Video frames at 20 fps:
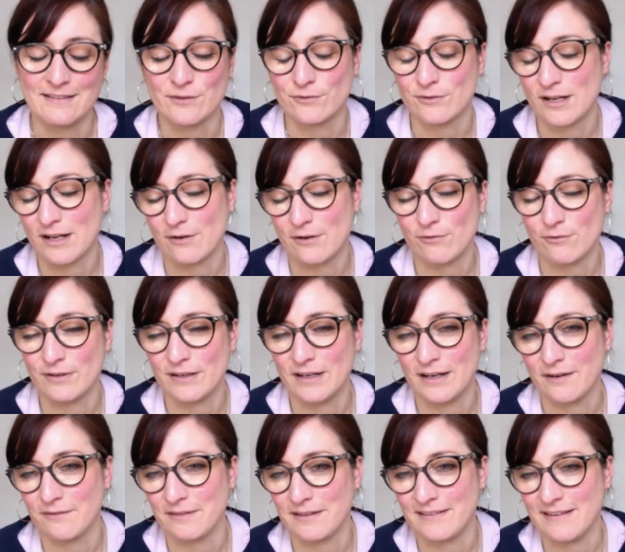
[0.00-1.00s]
So not only
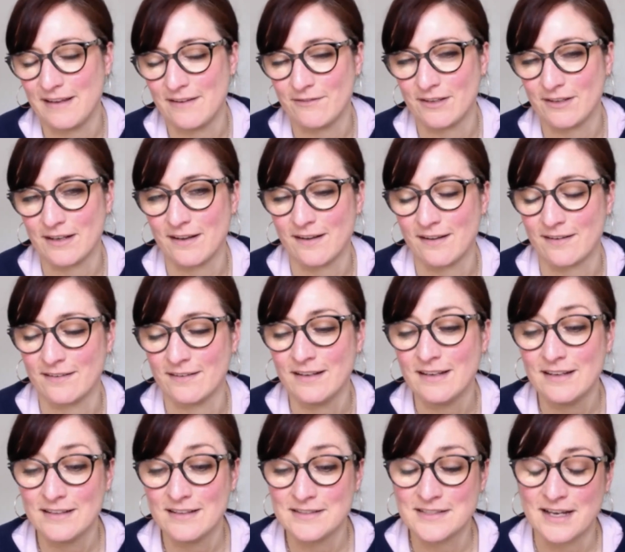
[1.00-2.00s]
are we saving on
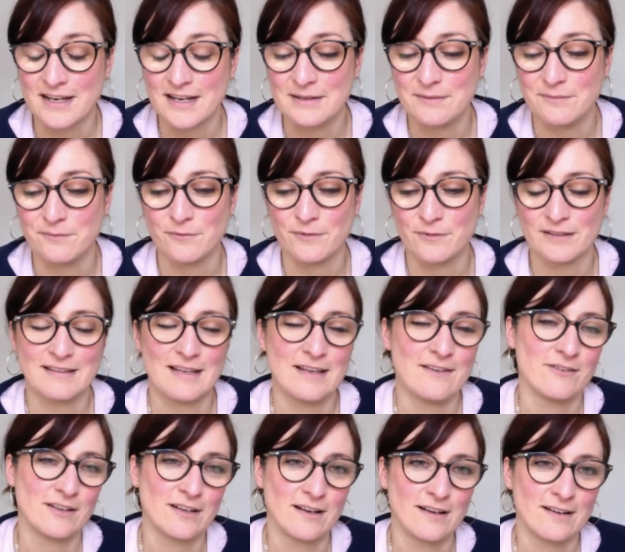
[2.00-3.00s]
time, we're
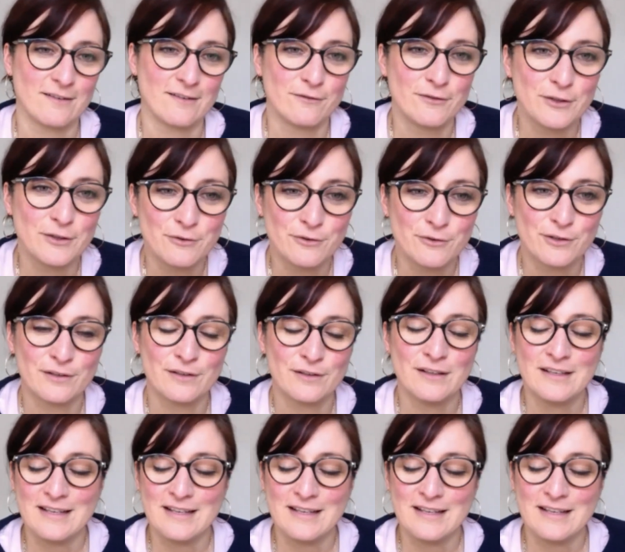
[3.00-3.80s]
saving on fuel,